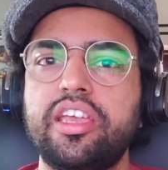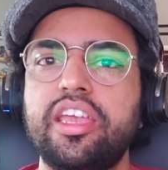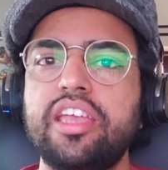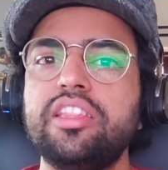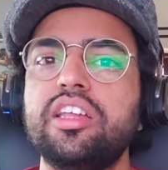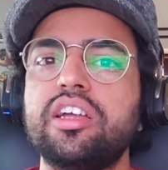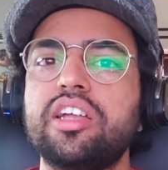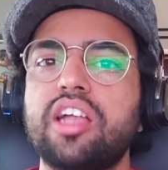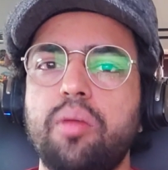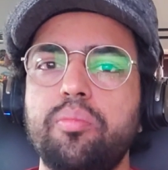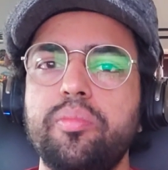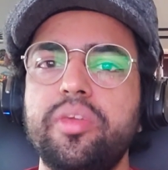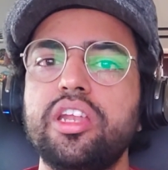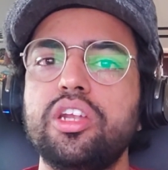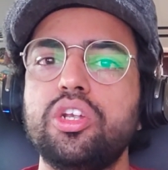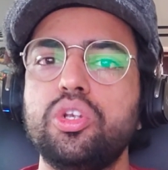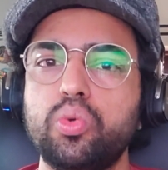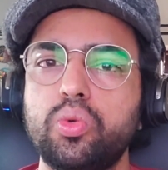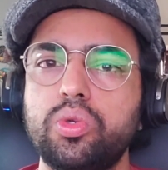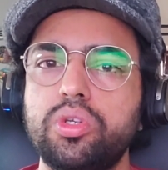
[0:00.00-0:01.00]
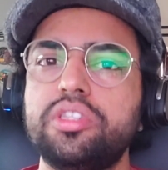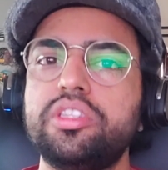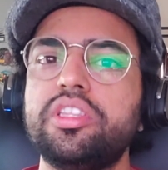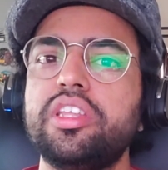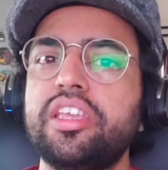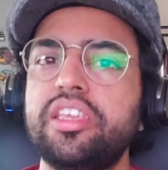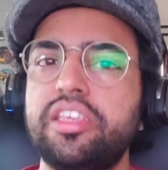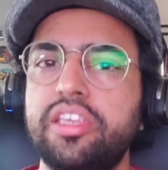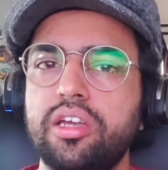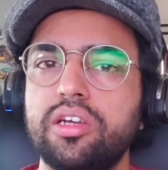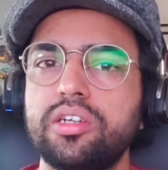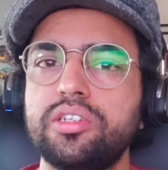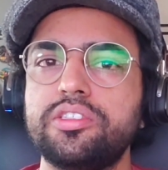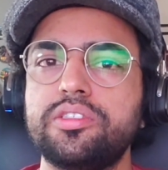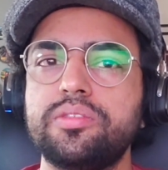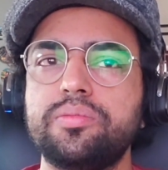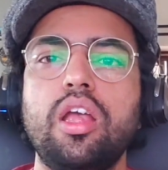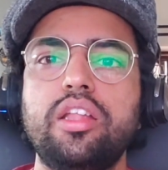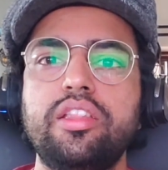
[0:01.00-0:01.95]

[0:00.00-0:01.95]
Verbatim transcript: in the coming 2 to 3 years.